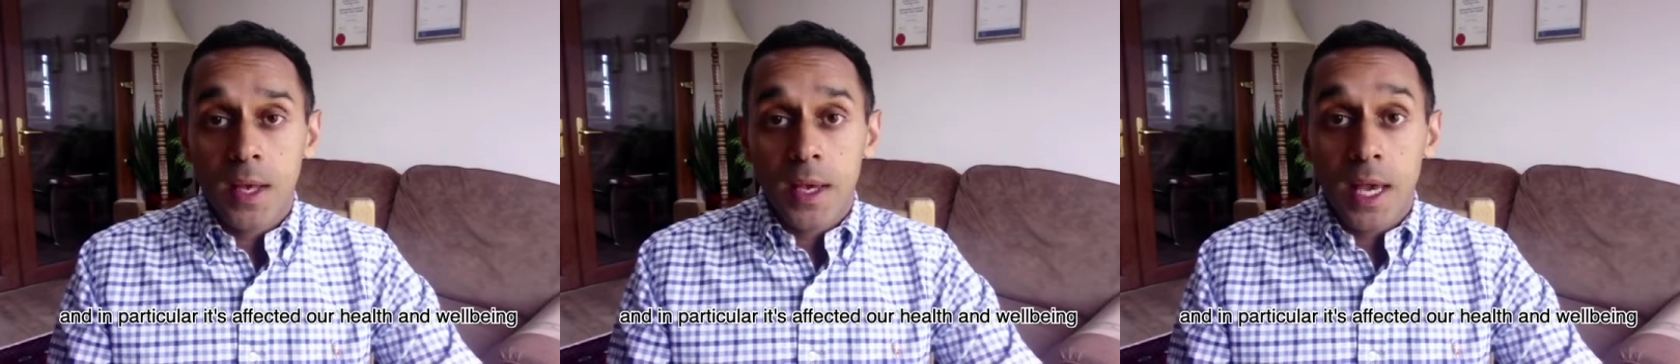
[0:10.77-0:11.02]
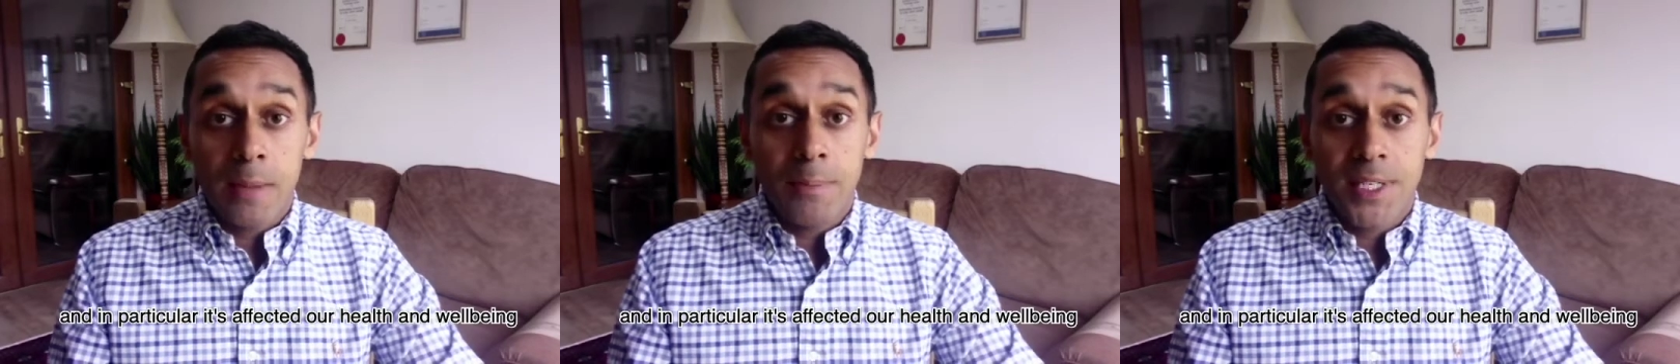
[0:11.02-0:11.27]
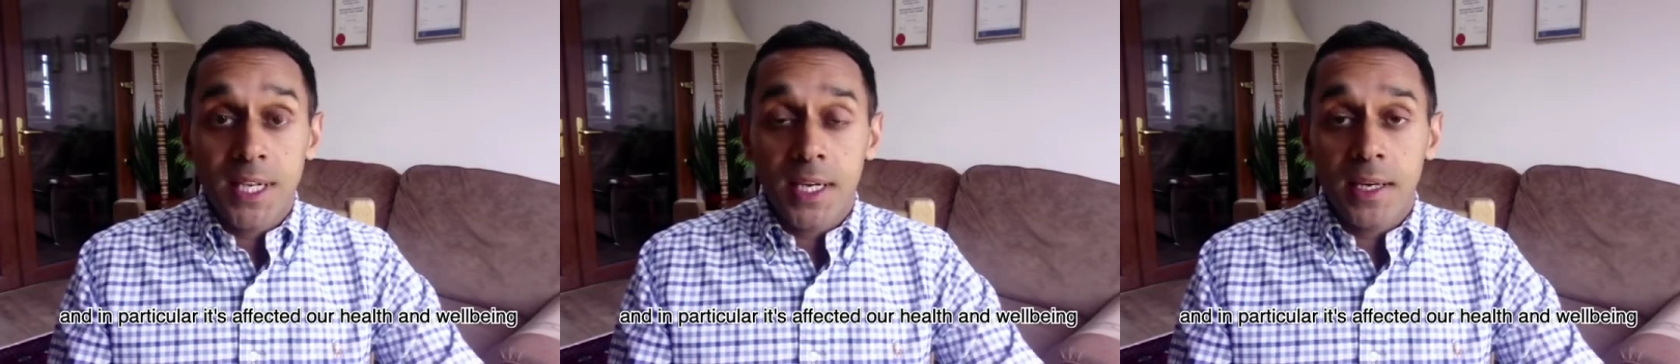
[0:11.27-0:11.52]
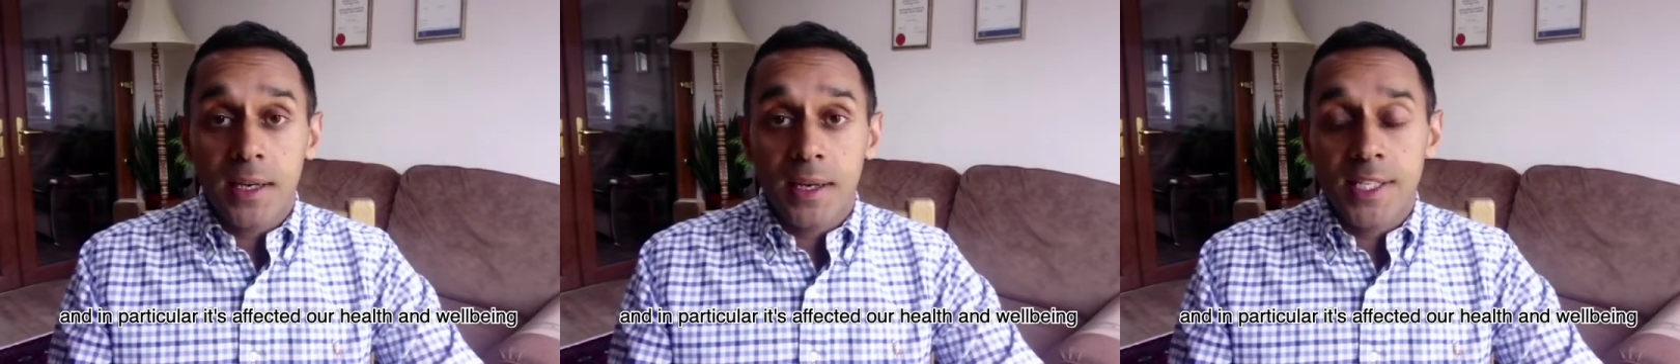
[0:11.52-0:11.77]
and in
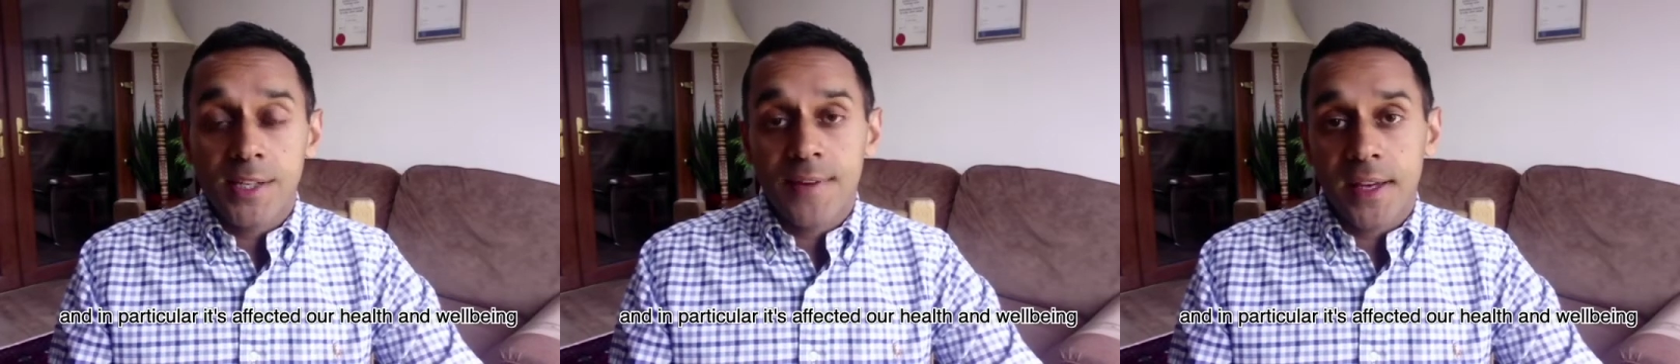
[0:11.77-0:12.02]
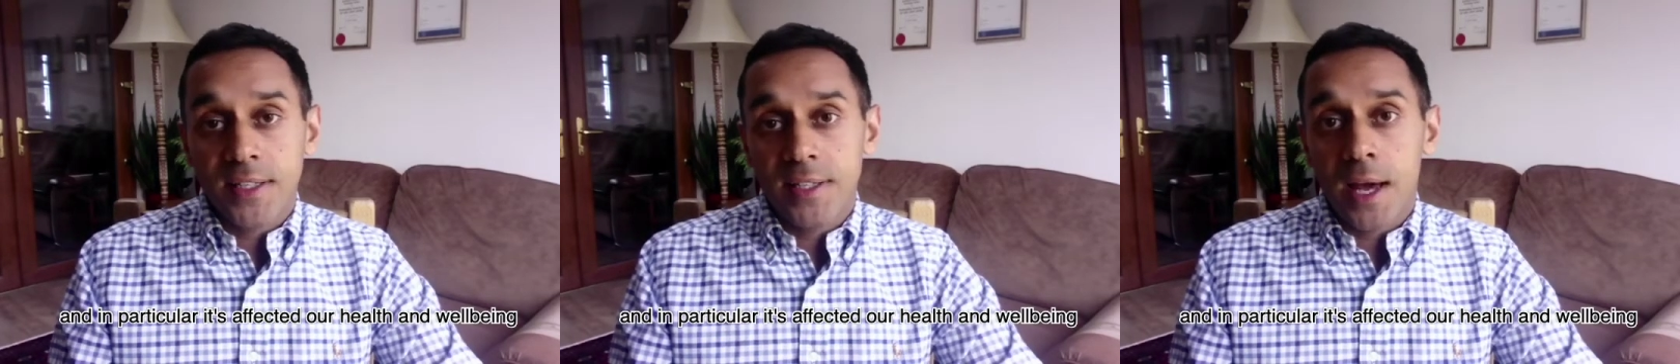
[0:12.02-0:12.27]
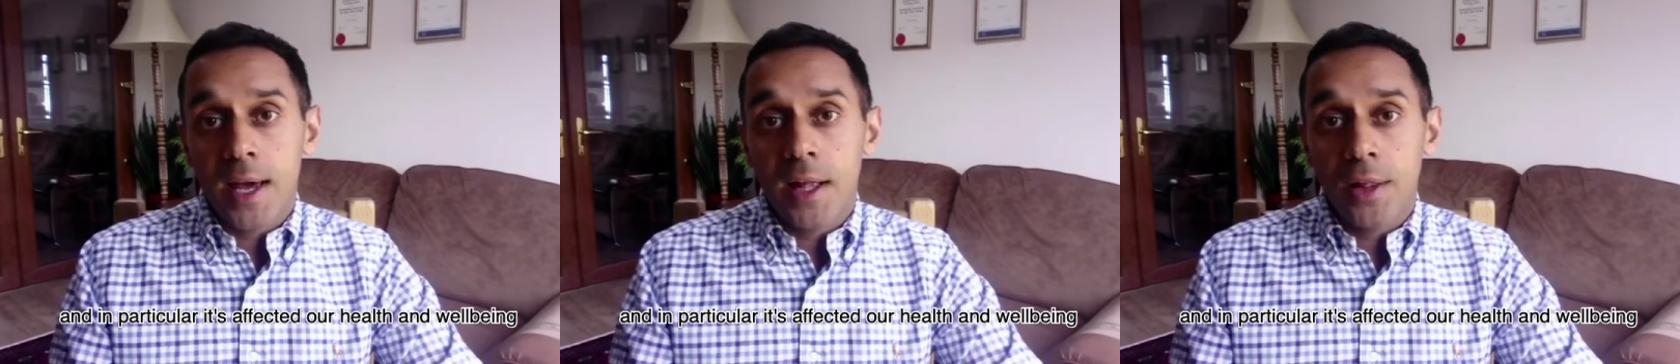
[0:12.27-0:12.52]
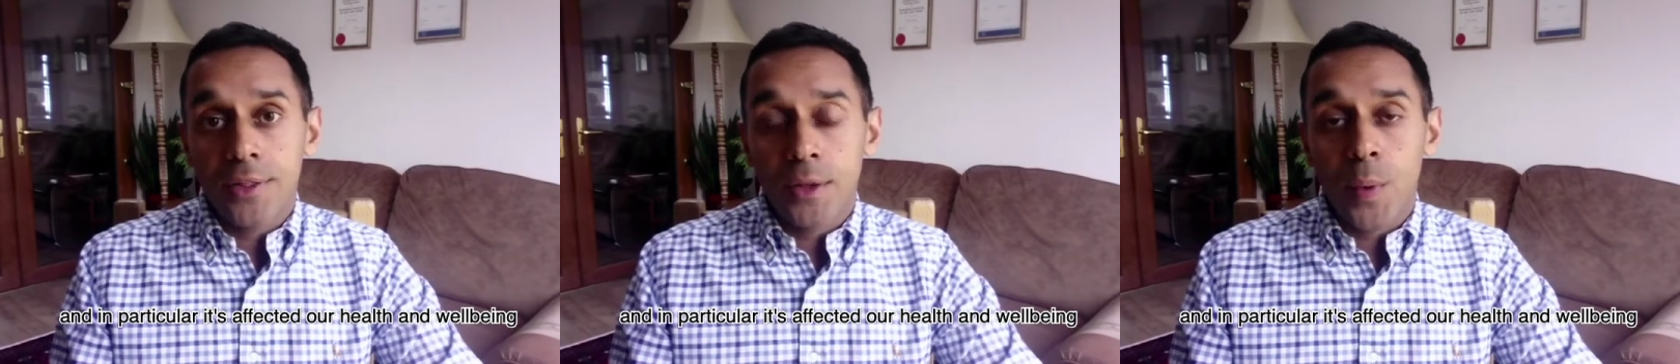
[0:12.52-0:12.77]
particular, it's affected our
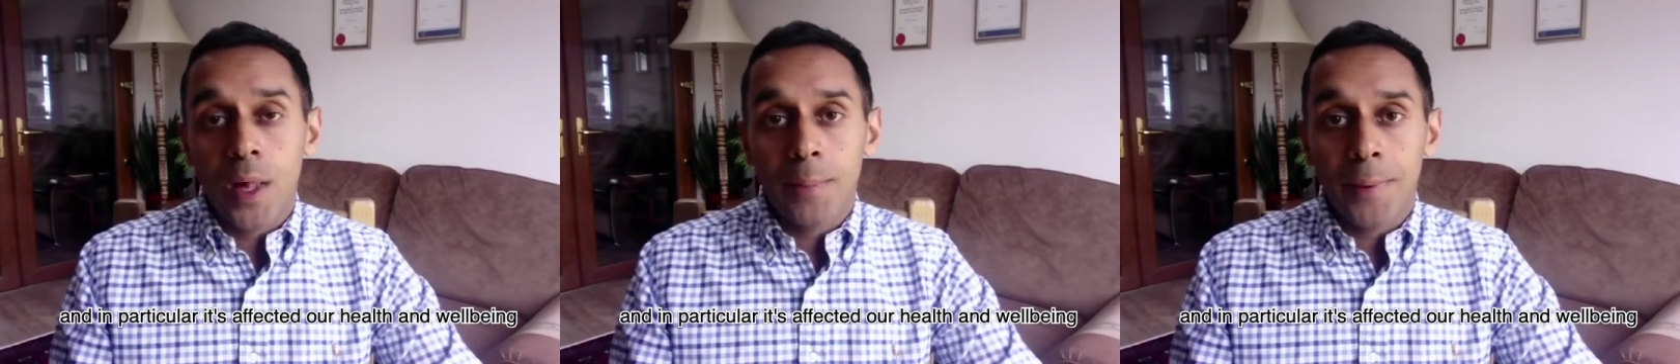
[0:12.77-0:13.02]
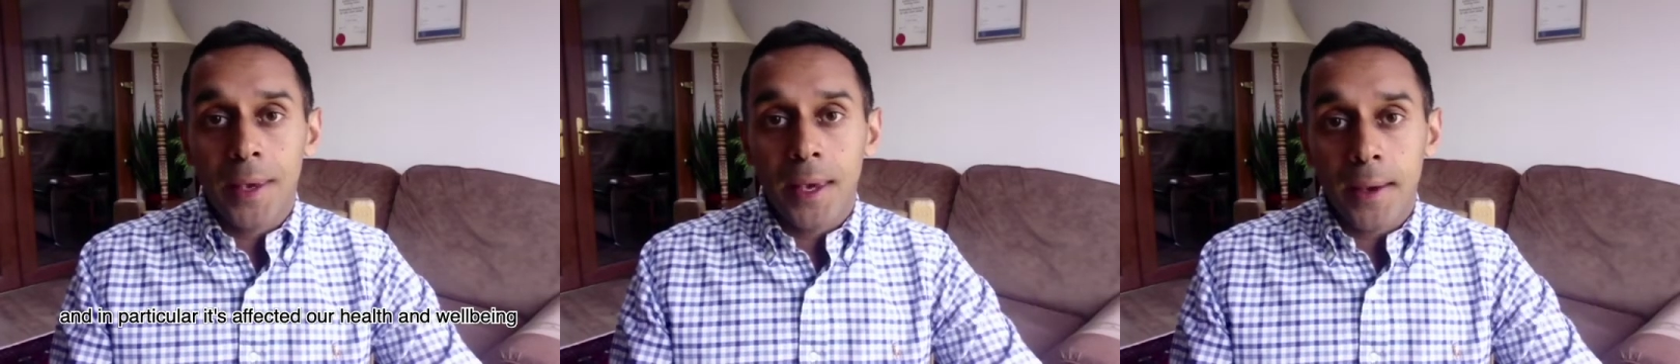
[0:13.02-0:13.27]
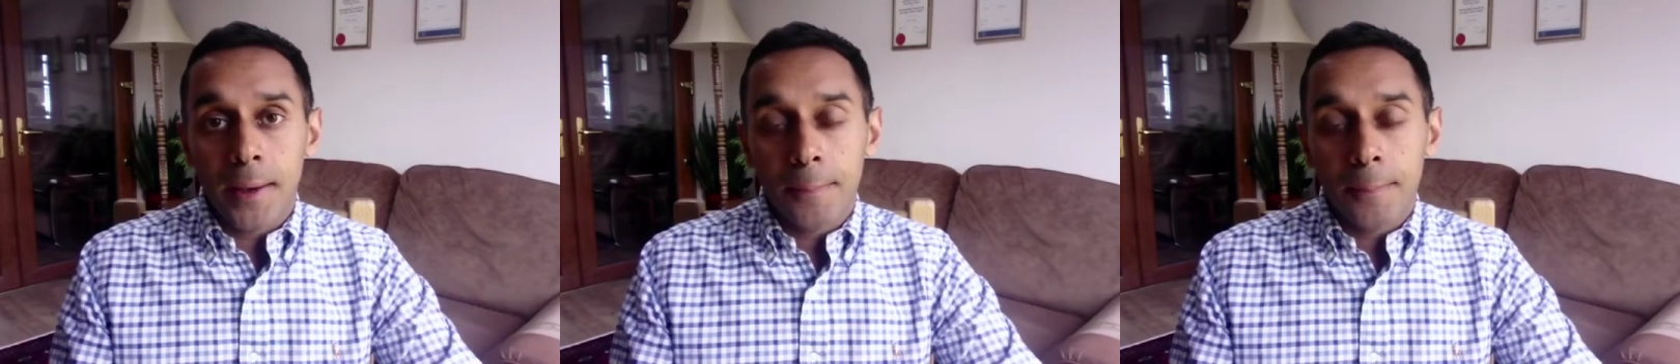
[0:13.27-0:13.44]
health and well-being.